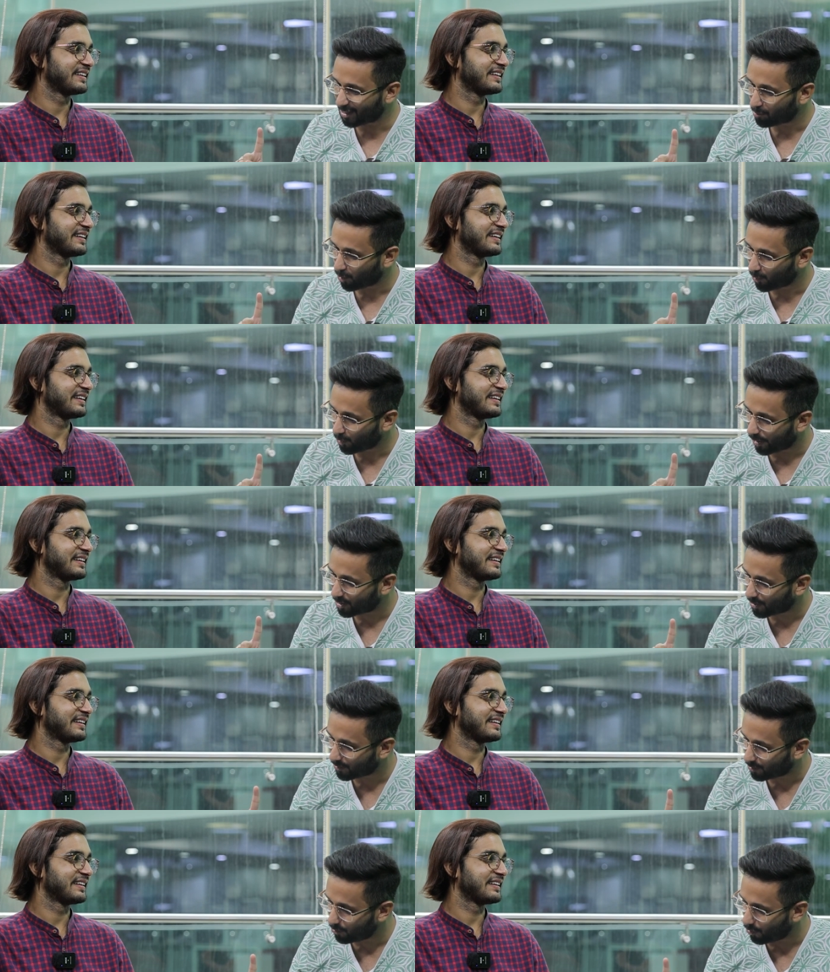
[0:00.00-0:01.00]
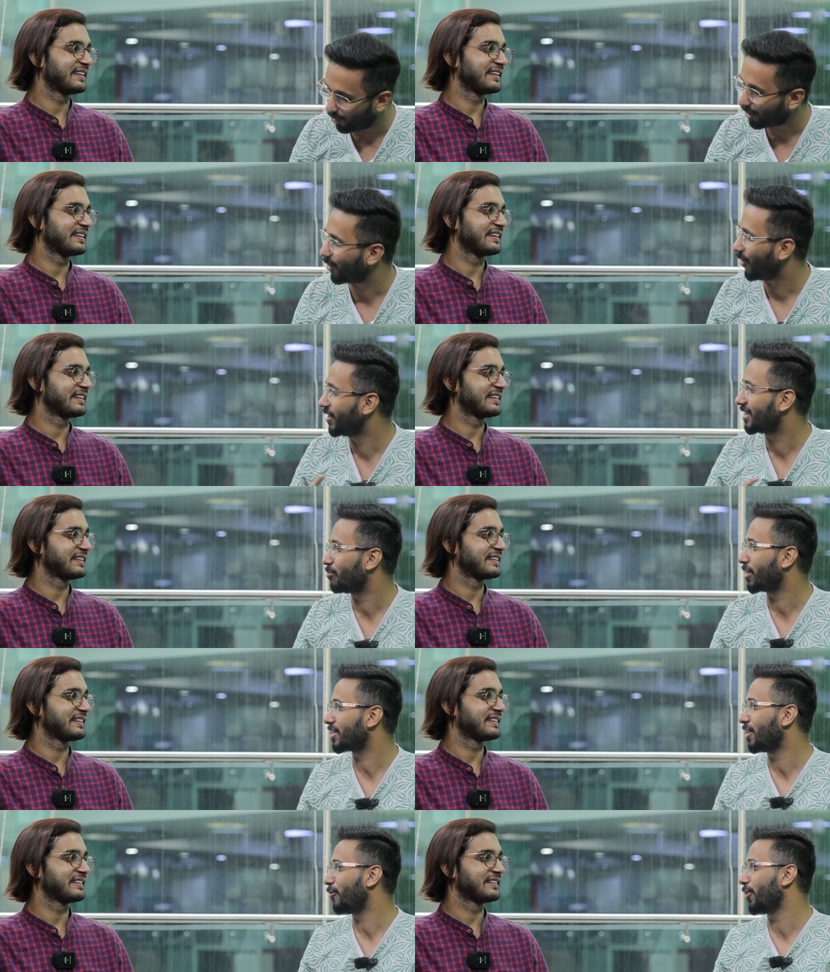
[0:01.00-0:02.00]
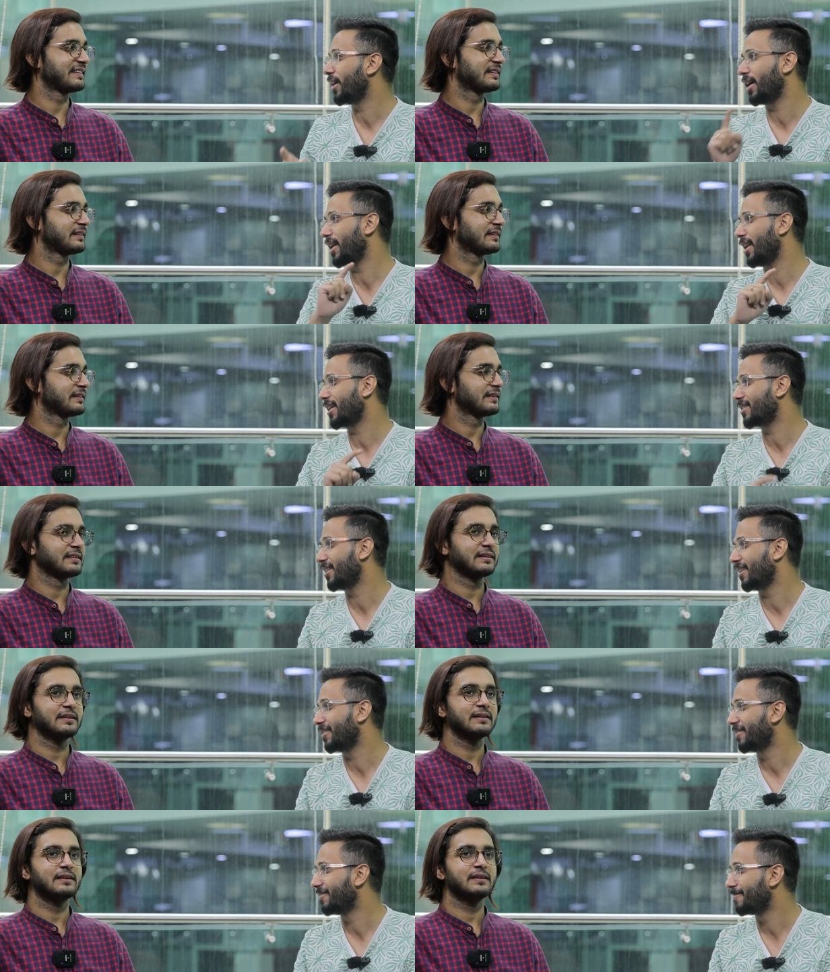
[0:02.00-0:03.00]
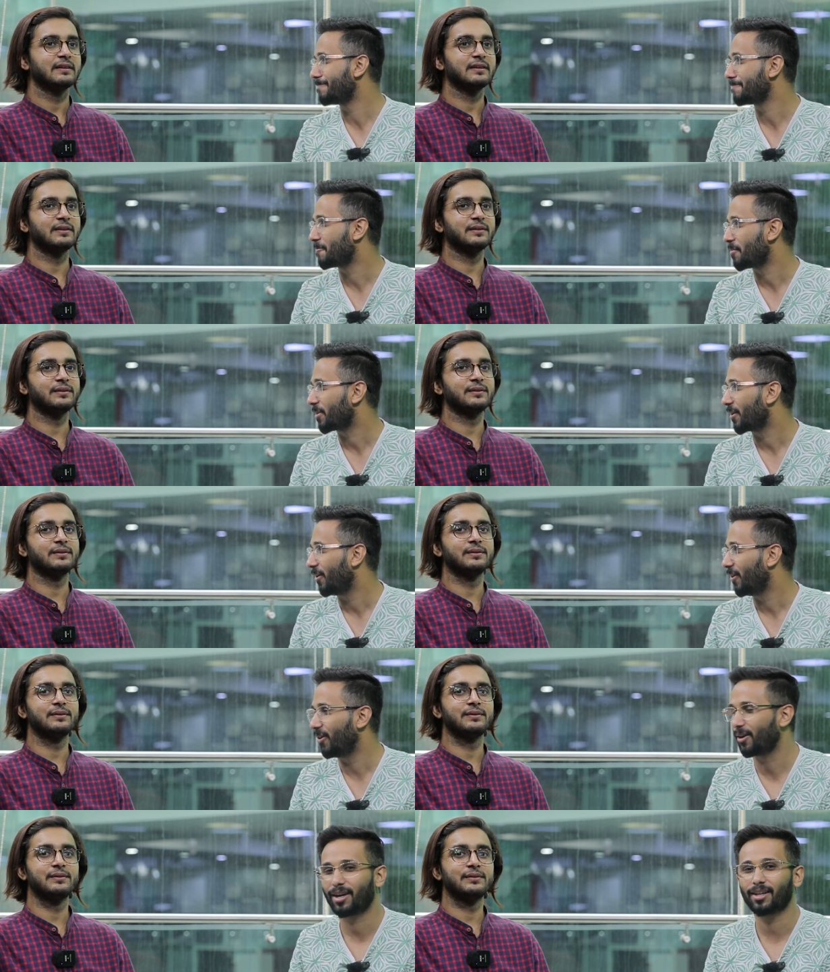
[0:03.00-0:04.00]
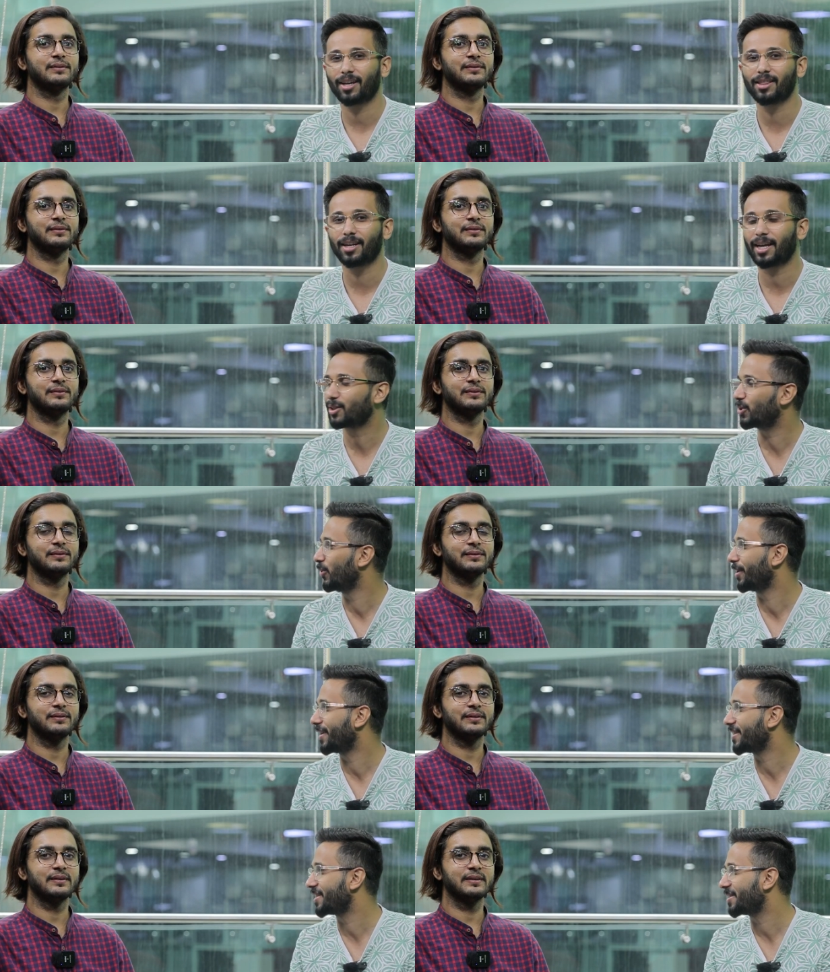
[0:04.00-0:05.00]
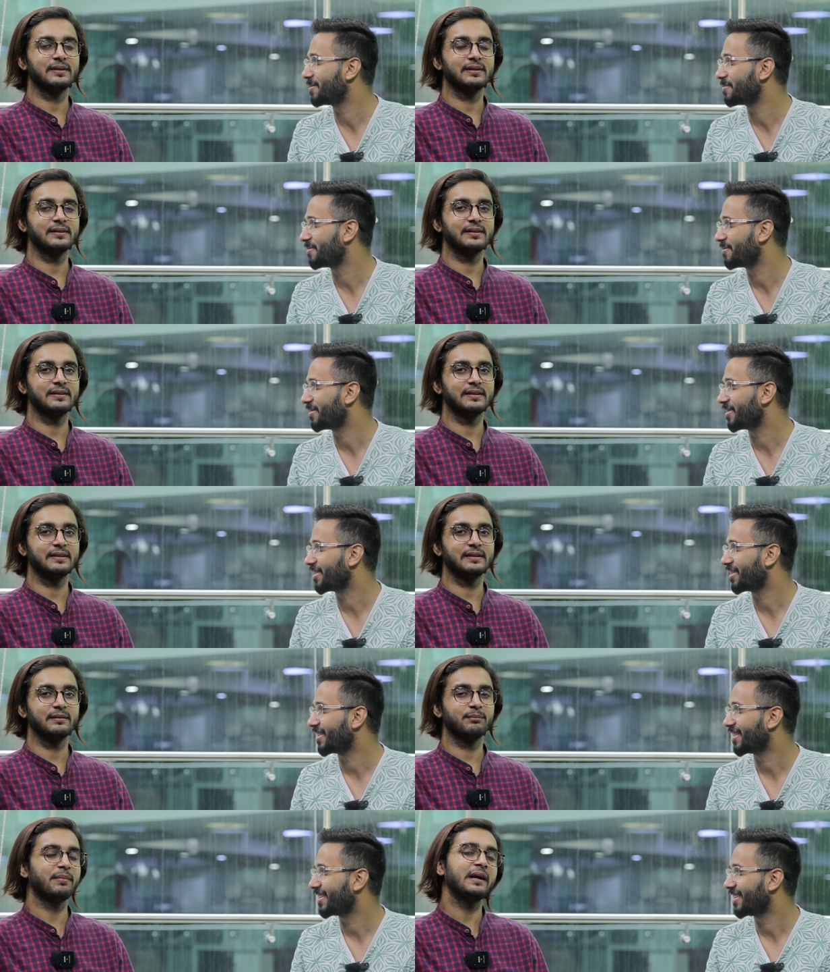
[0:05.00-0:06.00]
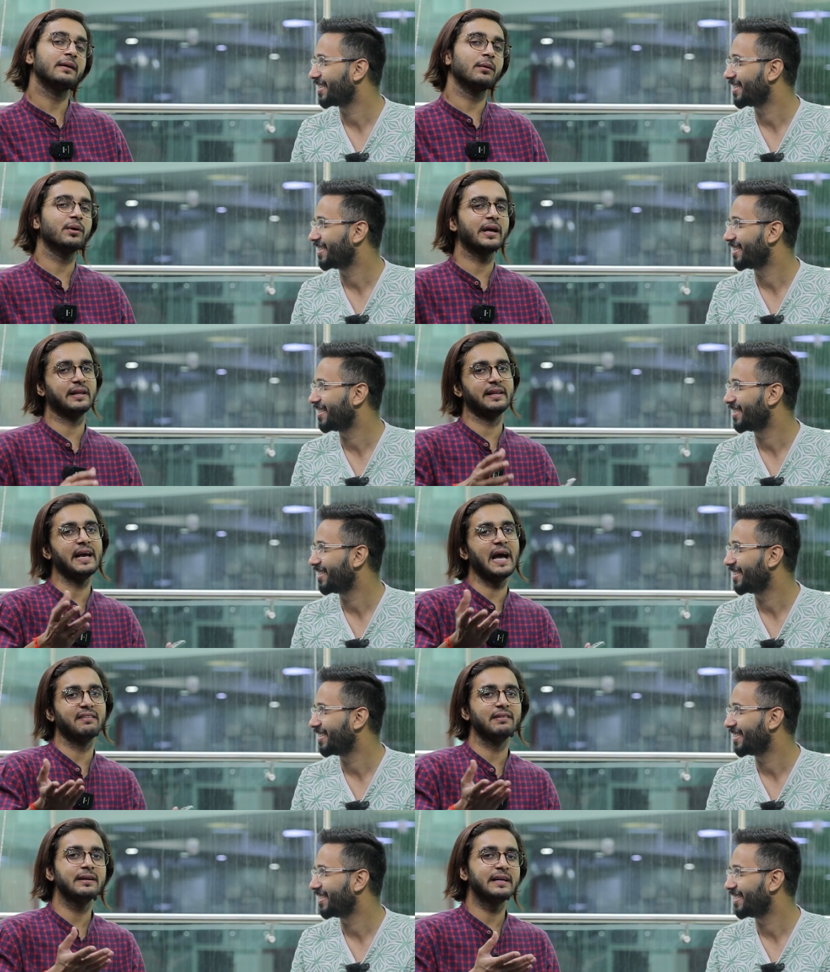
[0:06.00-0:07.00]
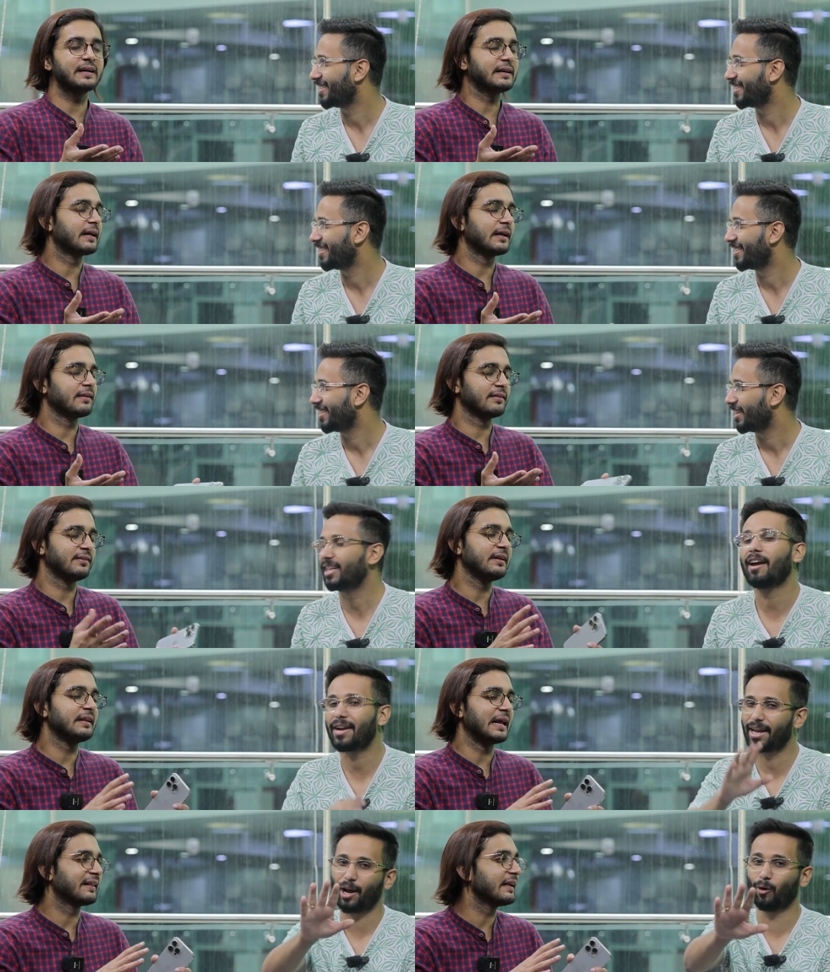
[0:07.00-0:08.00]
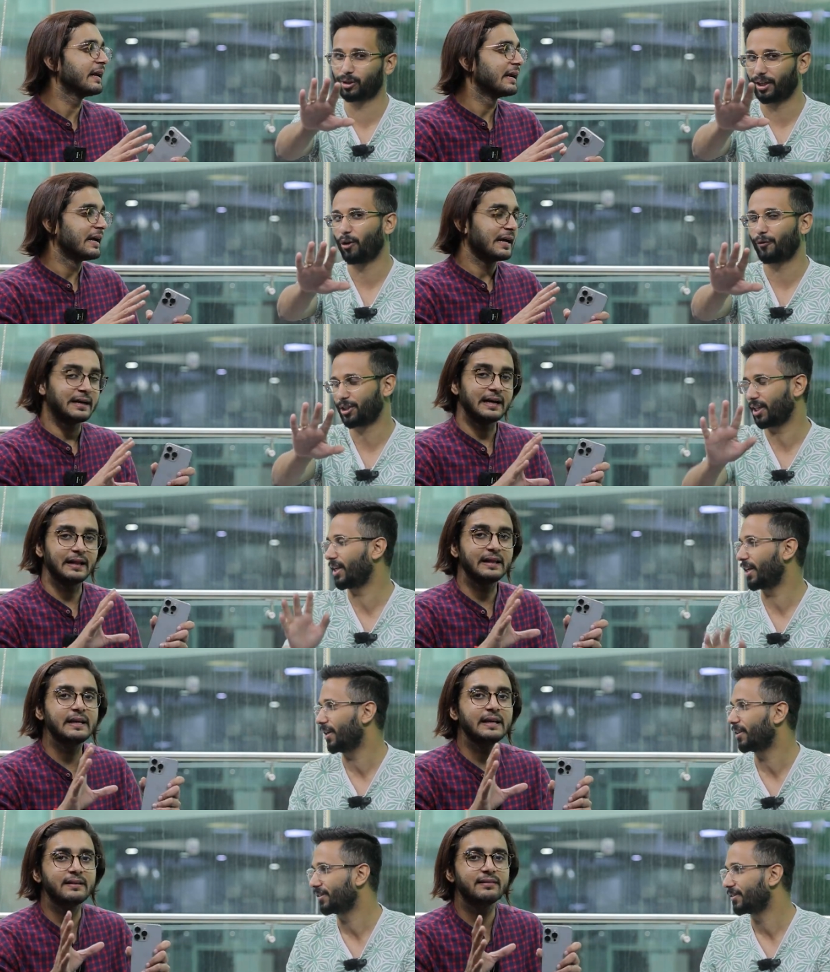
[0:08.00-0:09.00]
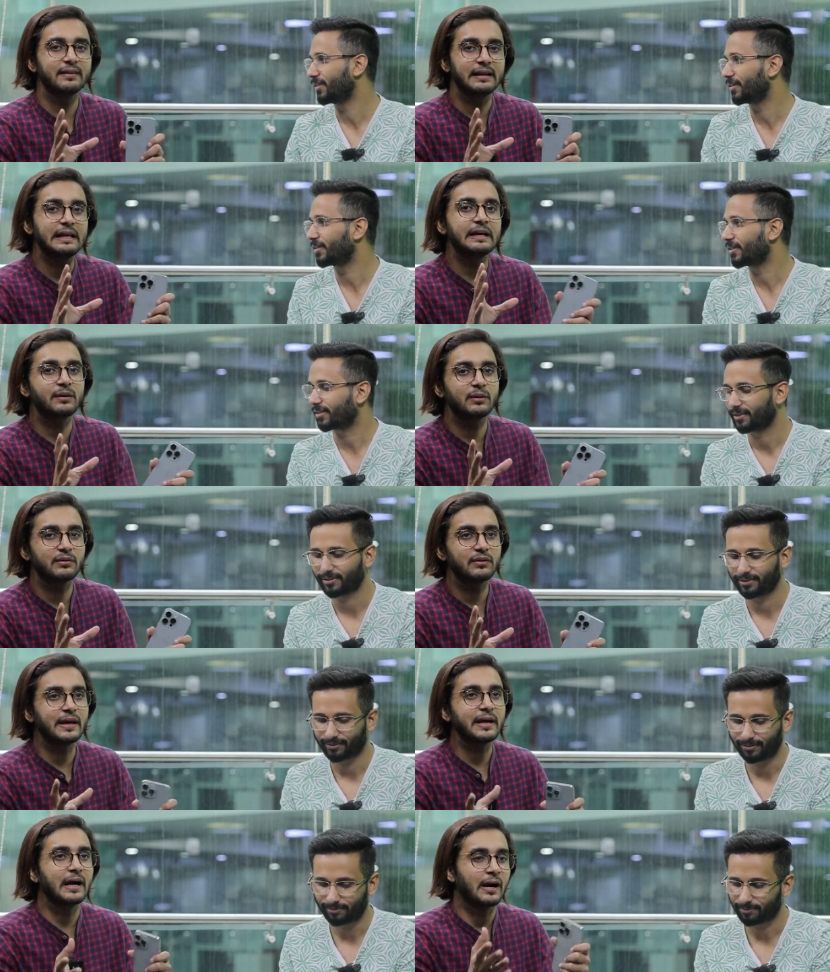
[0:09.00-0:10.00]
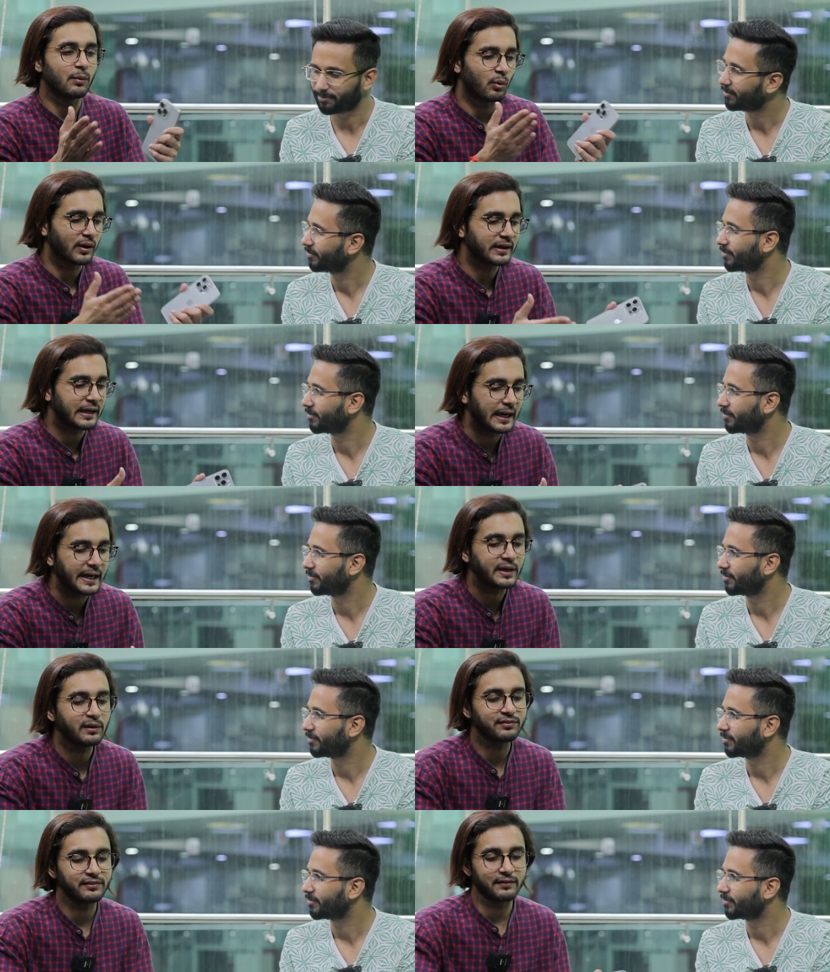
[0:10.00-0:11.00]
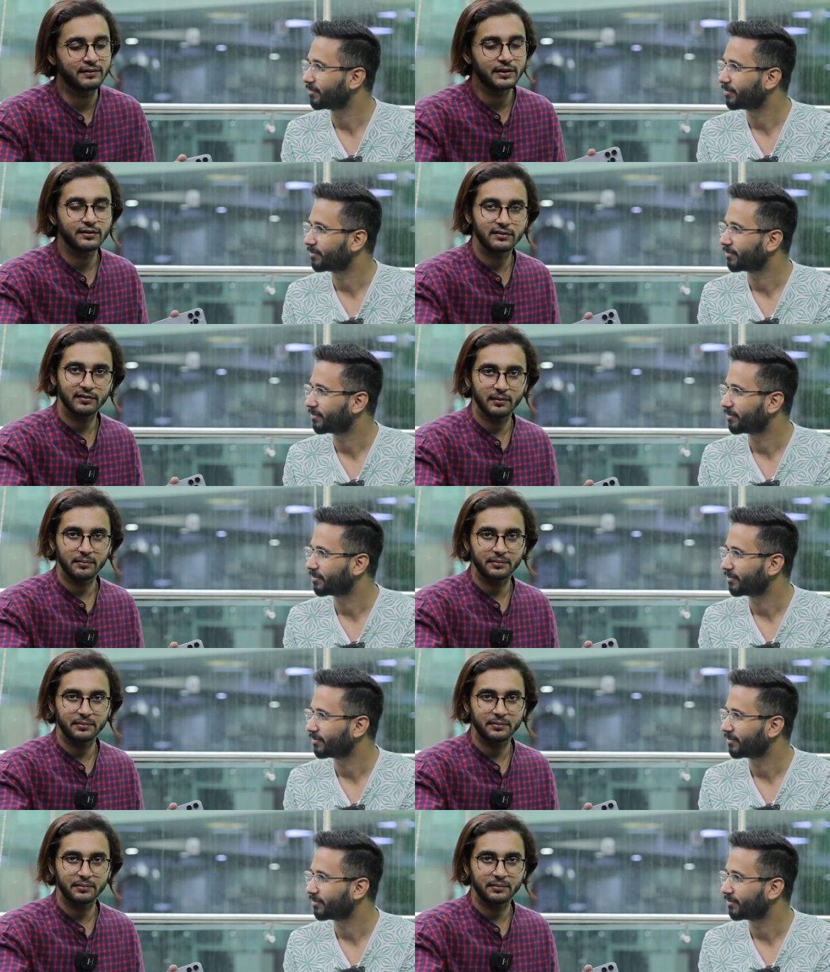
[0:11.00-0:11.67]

Speaker 1: excuse excuse to not launch a Pixel phone in India next year, oh. or in, in the next two years.
Speaker 2: But okay, they haven't yet. Uh,
Speaker 1: they haven't announced it officially. Nothing
Speaker 2: is clear. Also, like what kind of seven years of